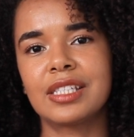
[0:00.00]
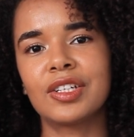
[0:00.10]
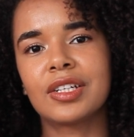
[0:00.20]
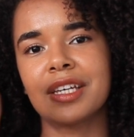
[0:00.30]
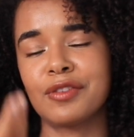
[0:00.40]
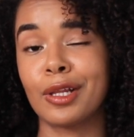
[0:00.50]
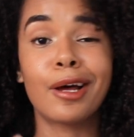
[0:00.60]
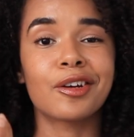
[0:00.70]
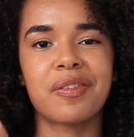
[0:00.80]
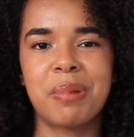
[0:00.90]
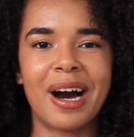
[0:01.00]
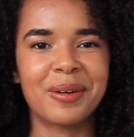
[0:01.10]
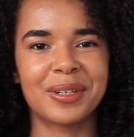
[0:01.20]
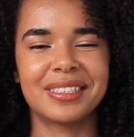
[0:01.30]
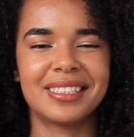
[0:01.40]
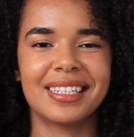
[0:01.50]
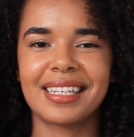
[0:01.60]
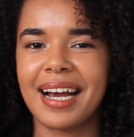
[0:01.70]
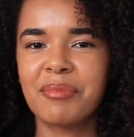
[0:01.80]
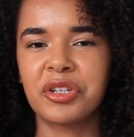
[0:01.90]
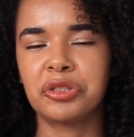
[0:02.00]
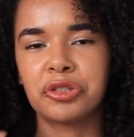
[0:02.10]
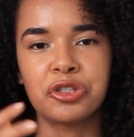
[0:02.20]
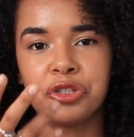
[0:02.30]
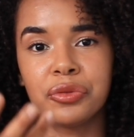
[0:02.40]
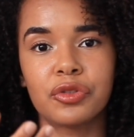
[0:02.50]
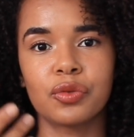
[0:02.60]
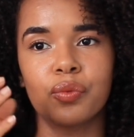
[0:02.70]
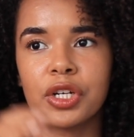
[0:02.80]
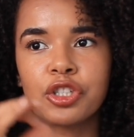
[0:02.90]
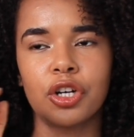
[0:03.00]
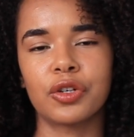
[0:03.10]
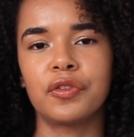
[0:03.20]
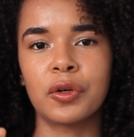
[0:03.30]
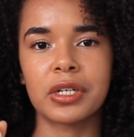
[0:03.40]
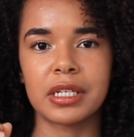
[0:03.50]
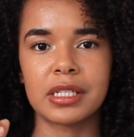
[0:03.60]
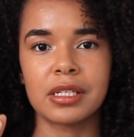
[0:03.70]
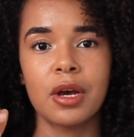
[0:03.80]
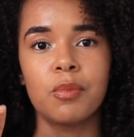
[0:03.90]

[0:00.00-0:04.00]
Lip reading: still gives a lot of power to the camera to choose which autofocus